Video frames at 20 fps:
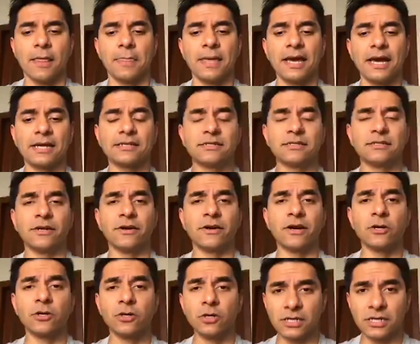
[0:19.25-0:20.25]
that there
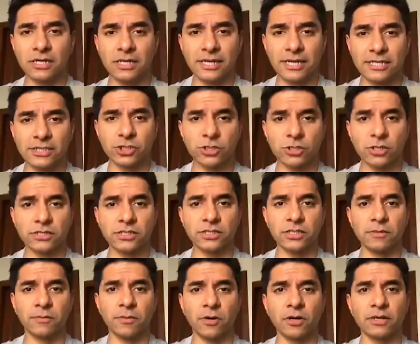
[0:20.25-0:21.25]
are good cholesterols
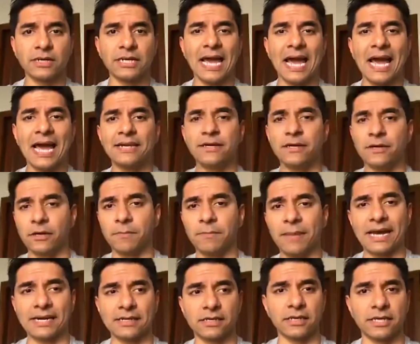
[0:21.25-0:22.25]
in the body and there are
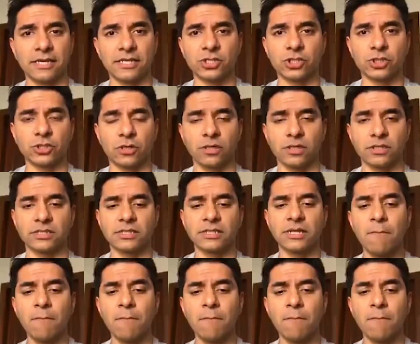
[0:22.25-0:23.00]
bad cholesterols.